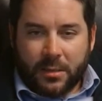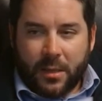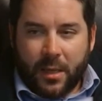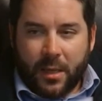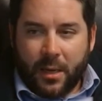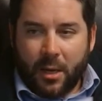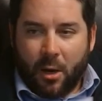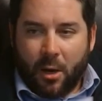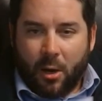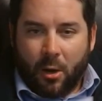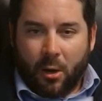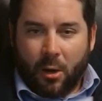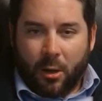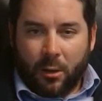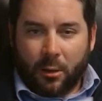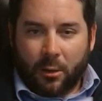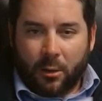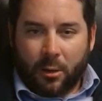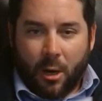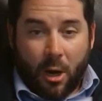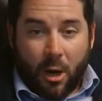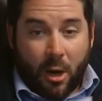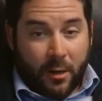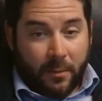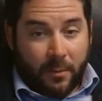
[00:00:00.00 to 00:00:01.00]
They all
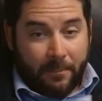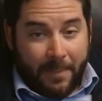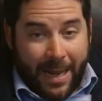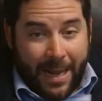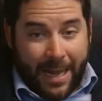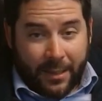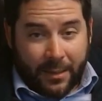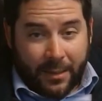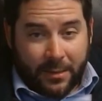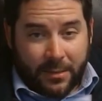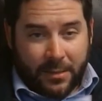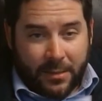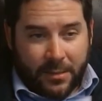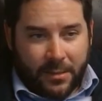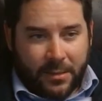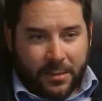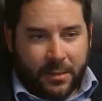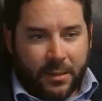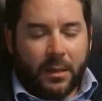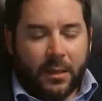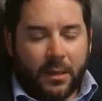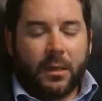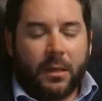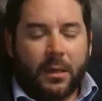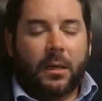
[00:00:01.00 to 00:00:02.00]
are automatics.
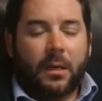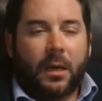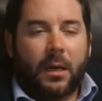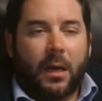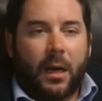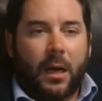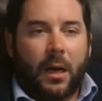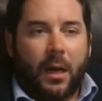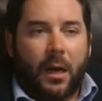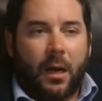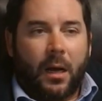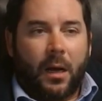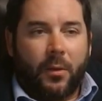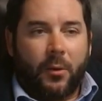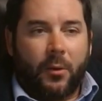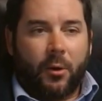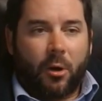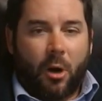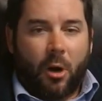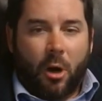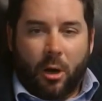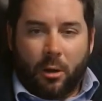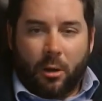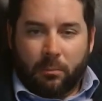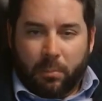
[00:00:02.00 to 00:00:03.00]
They're
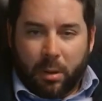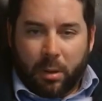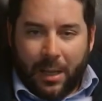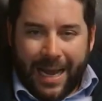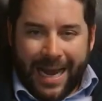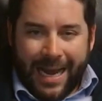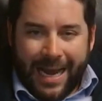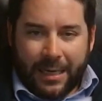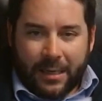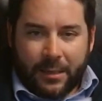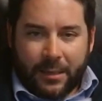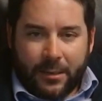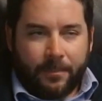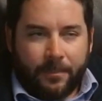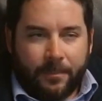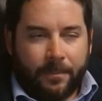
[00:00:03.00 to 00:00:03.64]
all black.